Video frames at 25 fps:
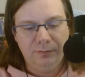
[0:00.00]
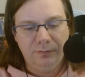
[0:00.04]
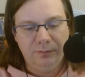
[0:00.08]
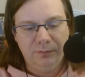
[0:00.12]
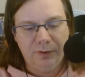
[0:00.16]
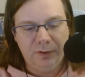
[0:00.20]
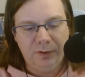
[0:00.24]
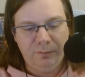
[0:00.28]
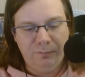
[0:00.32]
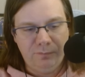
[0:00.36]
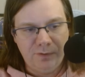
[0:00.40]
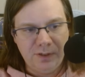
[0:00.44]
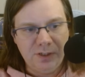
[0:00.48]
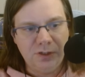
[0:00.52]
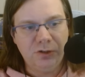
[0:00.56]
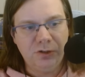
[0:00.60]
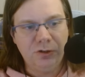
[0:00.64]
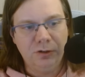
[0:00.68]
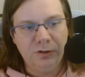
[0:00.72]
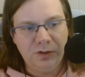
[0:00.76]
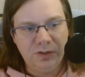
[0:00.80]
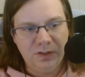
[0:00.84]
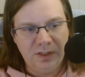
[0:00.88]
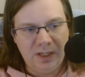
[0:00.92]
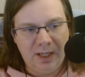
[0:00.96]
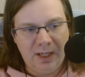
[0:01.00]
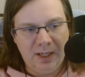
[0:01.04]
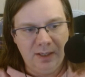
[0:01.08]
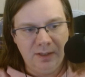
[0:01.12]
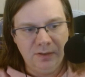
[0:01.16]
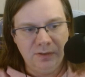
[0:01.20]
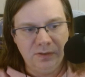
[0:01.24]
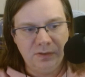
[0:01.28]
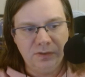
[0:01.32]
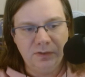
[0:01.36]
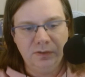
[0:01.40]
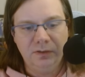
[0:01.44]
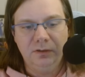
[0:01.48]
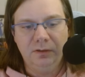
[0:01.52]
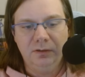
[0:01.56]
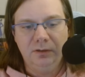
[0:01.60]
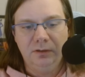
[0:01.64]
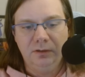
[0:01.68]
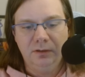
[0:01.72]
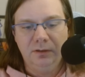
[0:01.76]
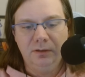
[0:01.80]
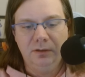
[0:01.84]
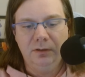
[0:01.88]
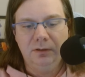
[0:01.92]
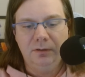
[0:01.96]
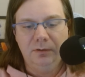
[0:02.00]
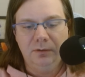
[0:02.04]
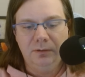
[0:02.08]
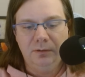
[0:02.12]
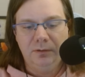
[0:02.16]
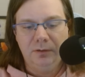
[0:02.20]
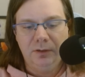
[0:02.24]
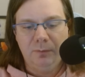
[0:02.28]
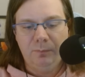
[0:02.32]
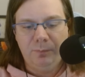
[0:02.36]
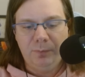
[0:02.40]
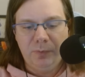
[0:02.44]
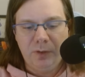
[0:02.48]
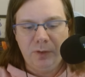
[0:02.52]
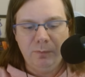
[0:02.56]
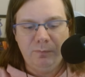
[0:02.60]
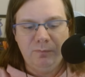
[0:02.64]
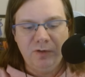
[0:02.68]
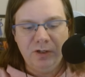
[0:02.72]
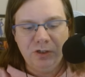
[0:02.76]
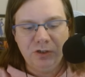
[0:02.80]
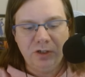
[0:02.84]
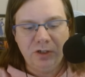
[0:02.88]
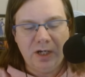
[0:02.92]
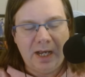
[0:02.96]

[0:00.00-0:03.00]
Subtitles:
The feature says, the feature